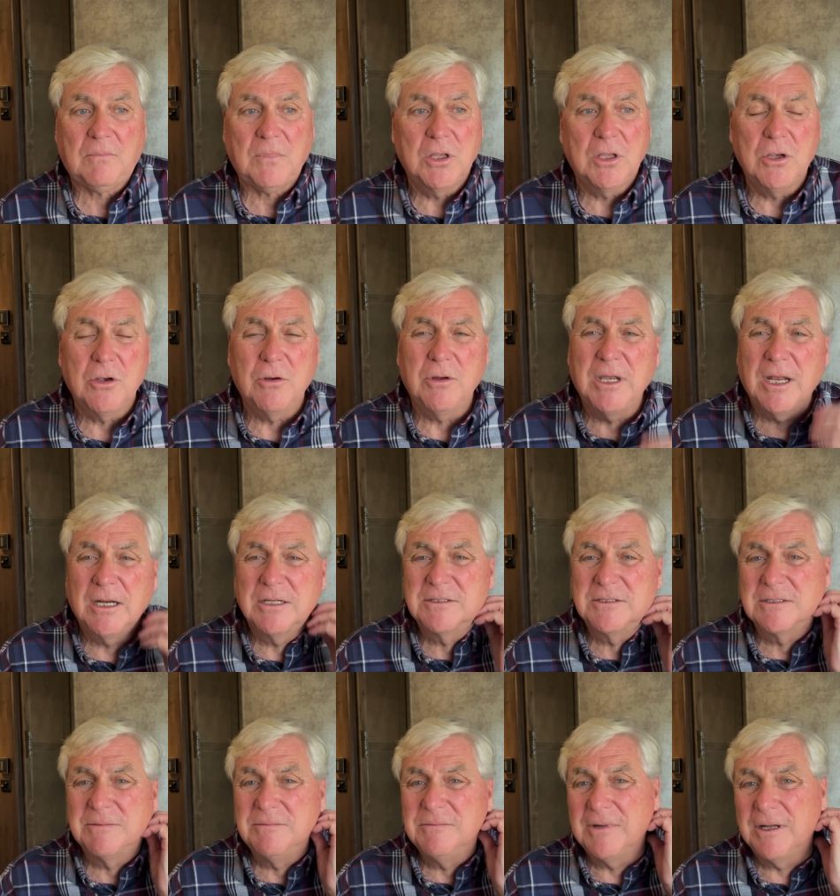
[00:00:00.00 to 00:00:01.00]
You know, he had
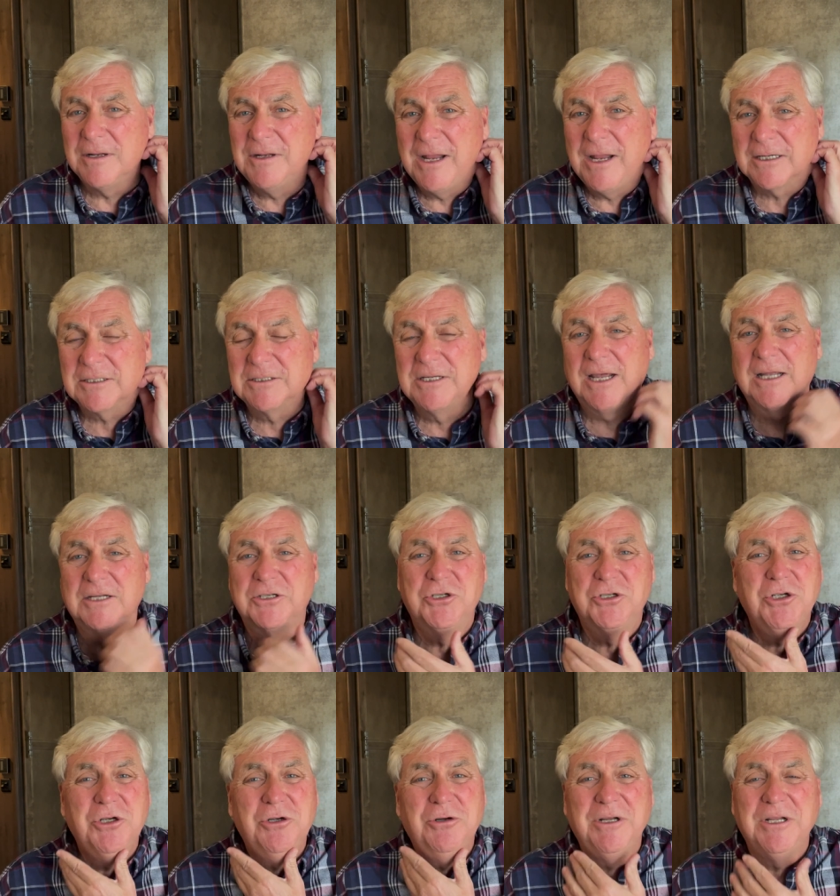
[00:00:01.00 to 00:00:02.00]
some neck
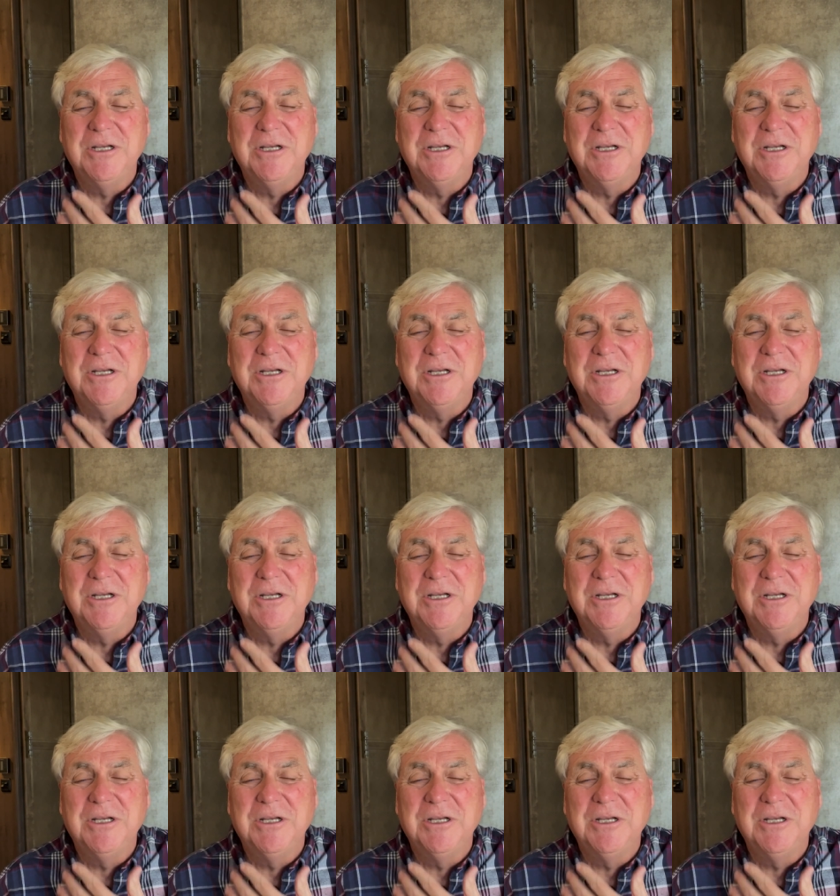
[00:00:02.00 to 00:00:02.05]
tattoo,